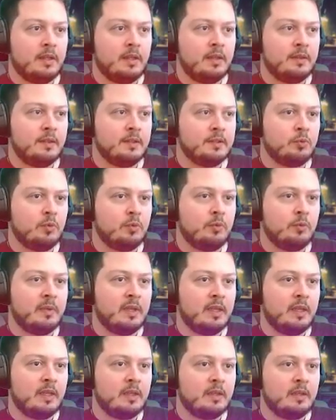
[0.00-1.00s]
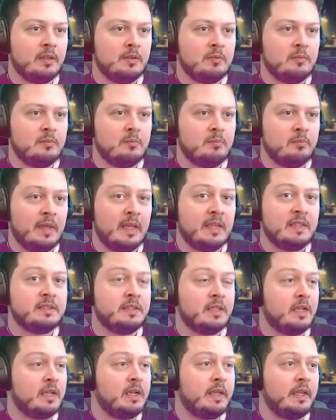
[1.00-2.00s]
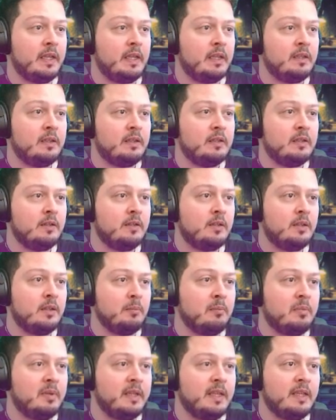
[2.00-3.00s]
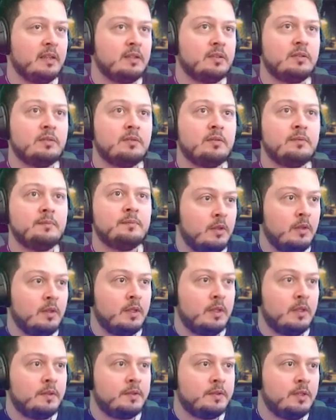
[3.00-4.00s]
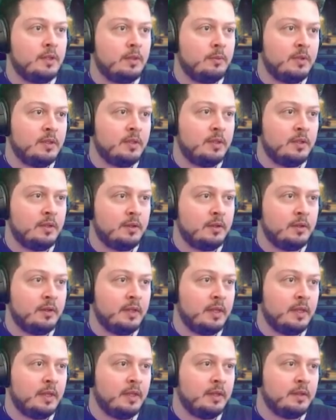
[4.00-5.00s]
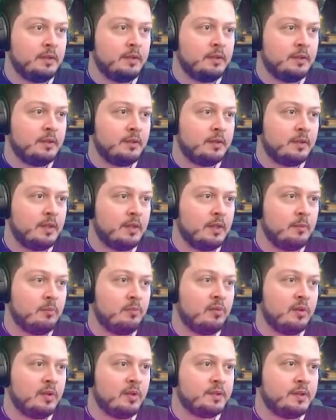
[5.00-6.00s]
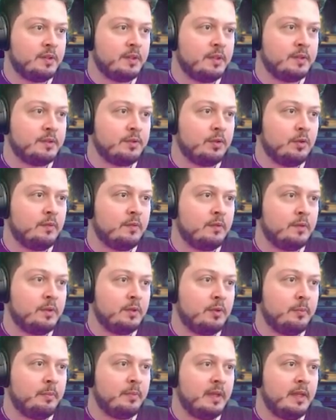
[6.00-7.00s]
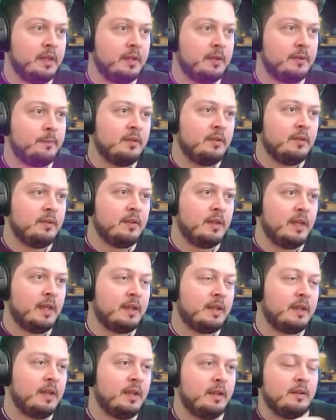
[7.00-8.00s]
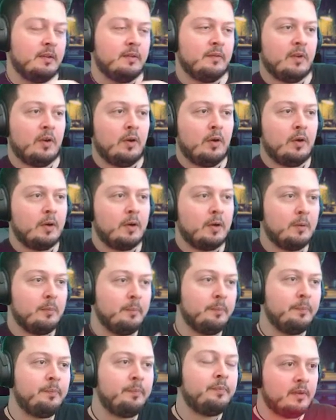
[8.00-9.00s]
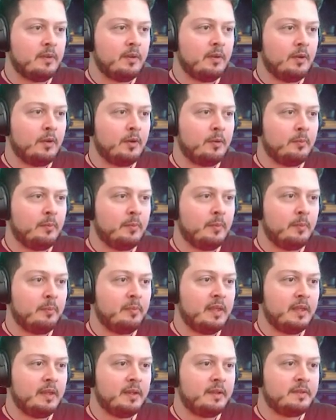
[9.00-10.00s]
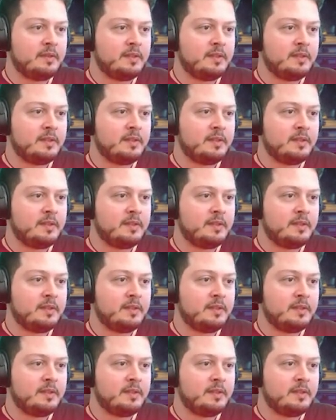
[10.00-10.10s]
then this will be basically complete. Let's come in here and kind of brush things over a little bit. That kind of armpit